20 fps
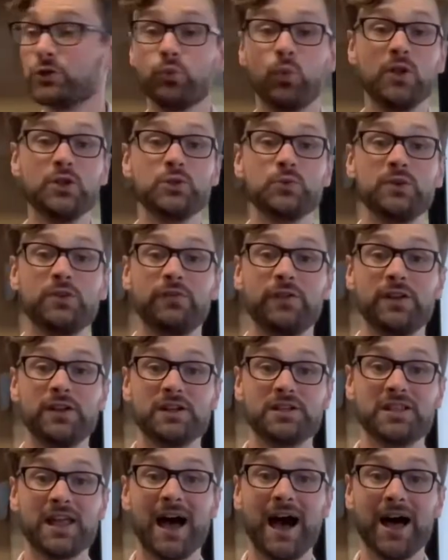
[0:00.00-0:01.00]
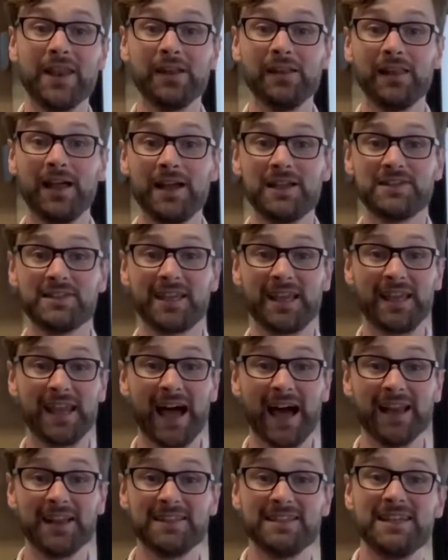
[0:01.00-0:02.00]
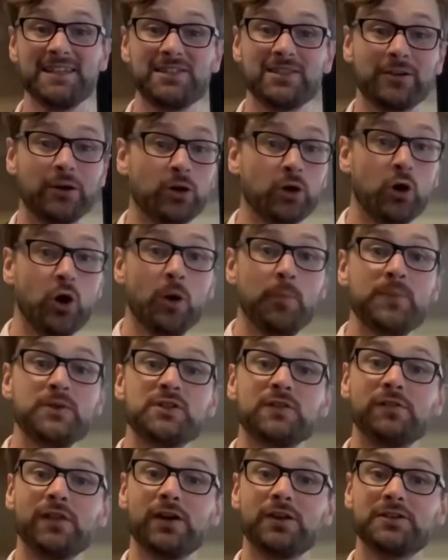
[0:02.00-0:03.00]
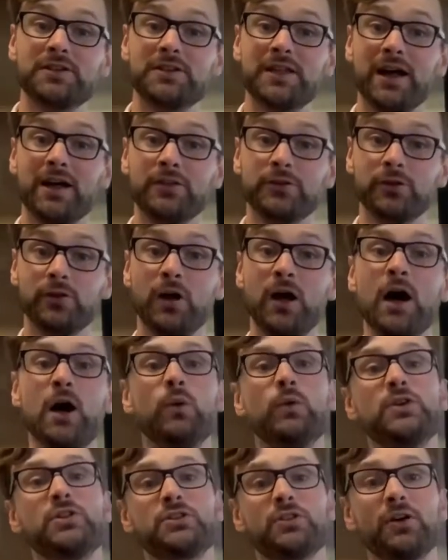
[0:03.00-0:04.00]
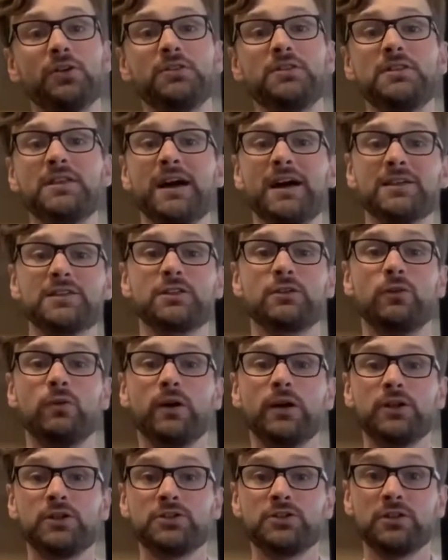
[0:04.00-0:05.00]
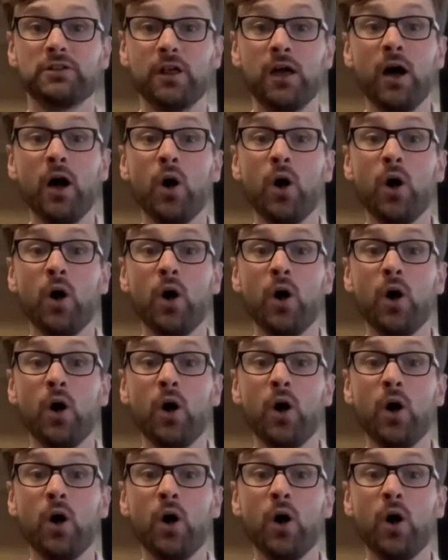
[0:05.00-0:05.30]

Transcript: once we'd finished analysing and annotating our copies of Letter to Daniel, we started to ask the question,